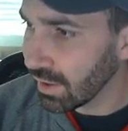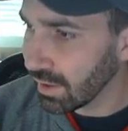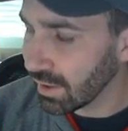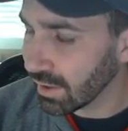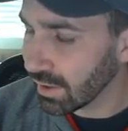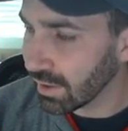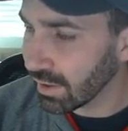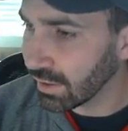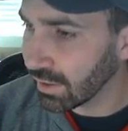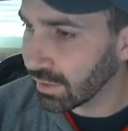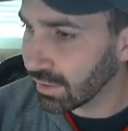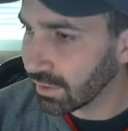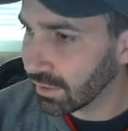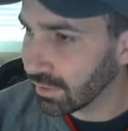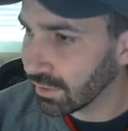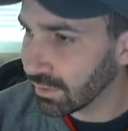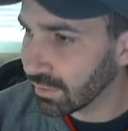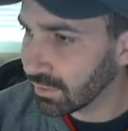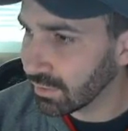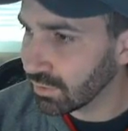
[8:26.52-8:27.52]

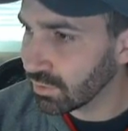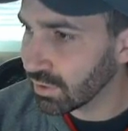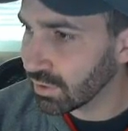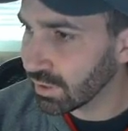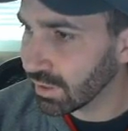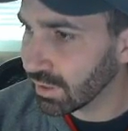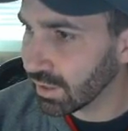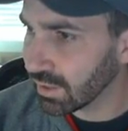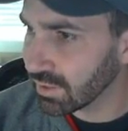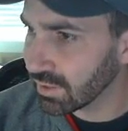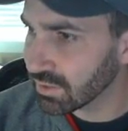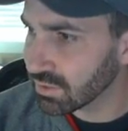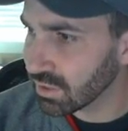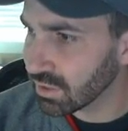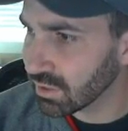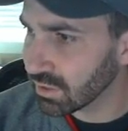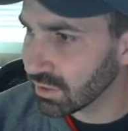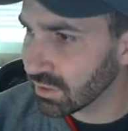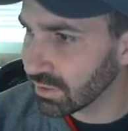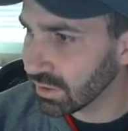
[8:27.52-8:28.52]
and you can kind of
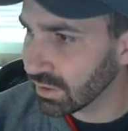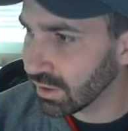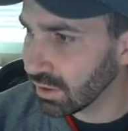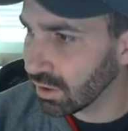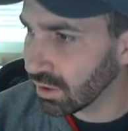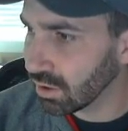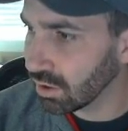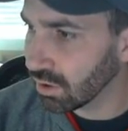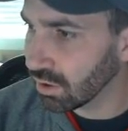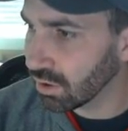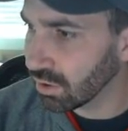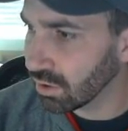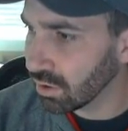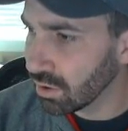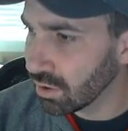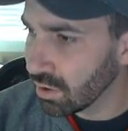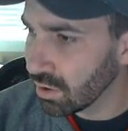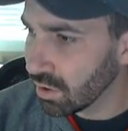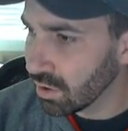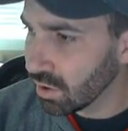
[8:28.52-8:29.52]
start to tell
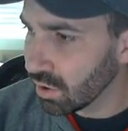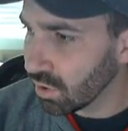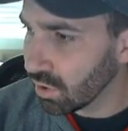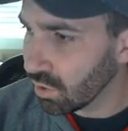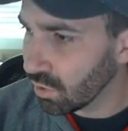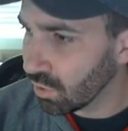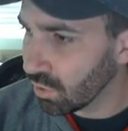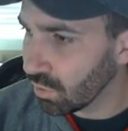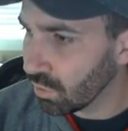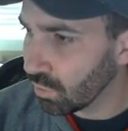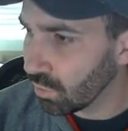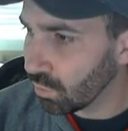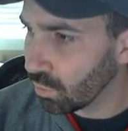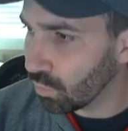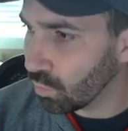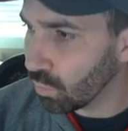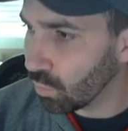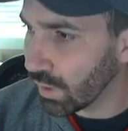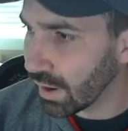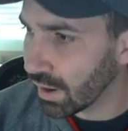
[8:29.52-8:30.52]

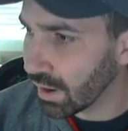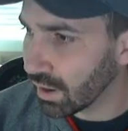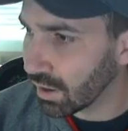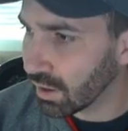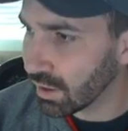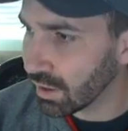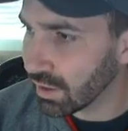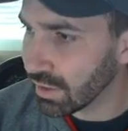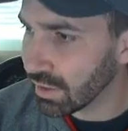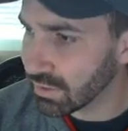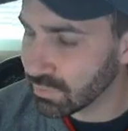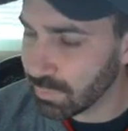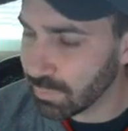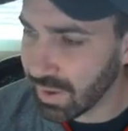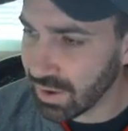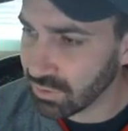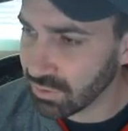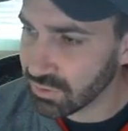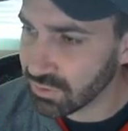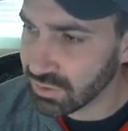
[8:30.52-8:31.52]
where it's
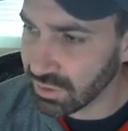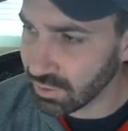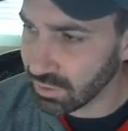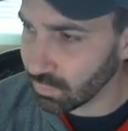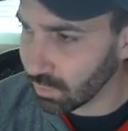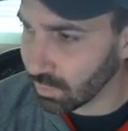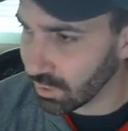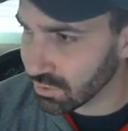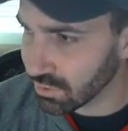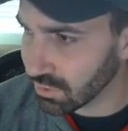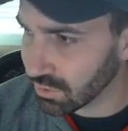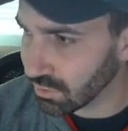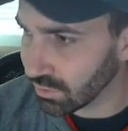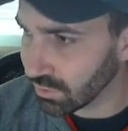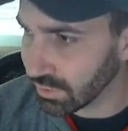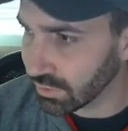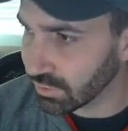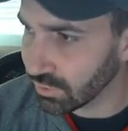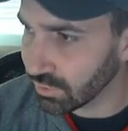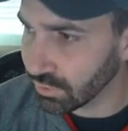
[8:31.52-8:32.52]
bouncing and where it's
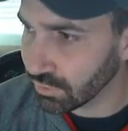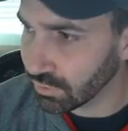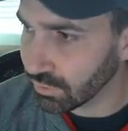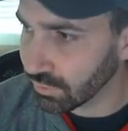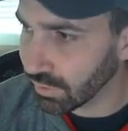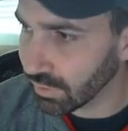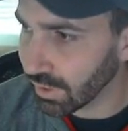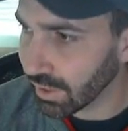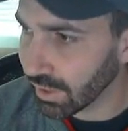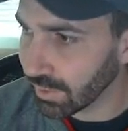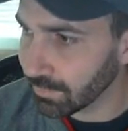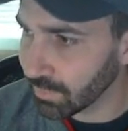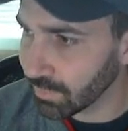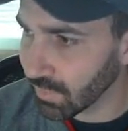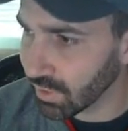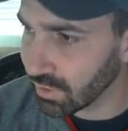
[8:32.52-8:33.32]
going to, right?